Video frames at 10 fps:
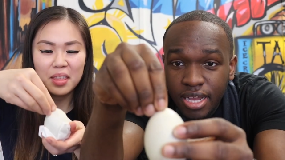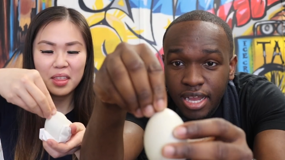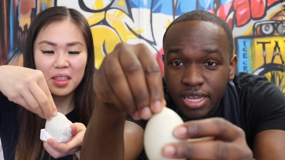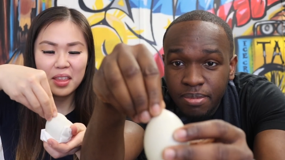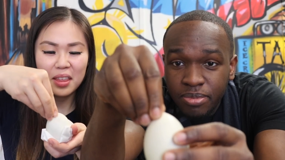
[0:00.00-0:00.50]

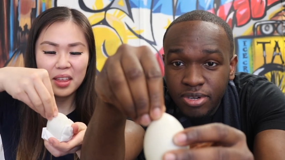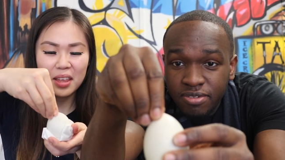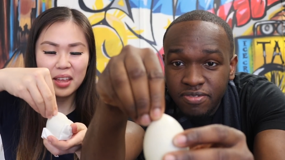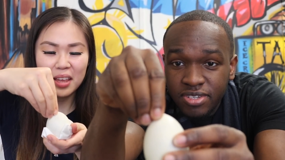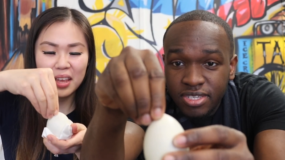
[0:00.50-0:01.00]
Speaker 1: I am
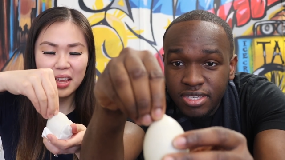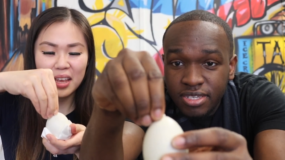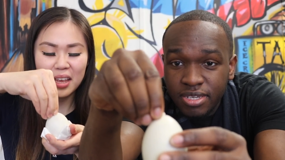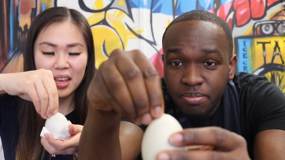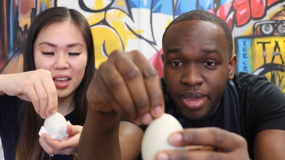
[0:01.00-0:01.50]

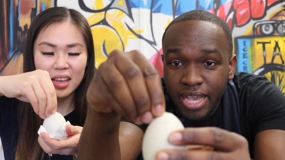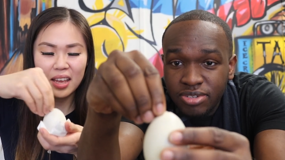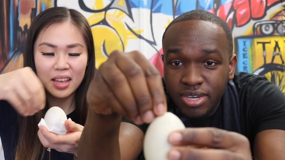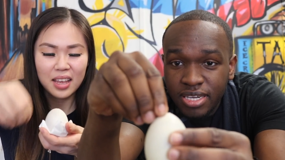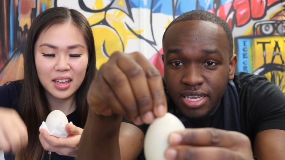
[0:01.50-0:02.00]
nervous to the
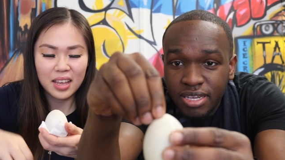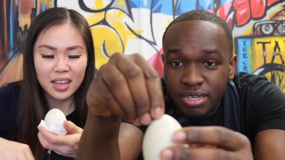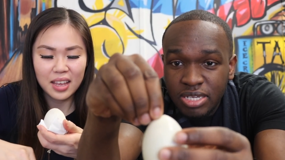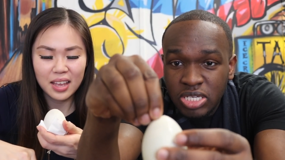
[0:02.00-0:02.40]
max right now.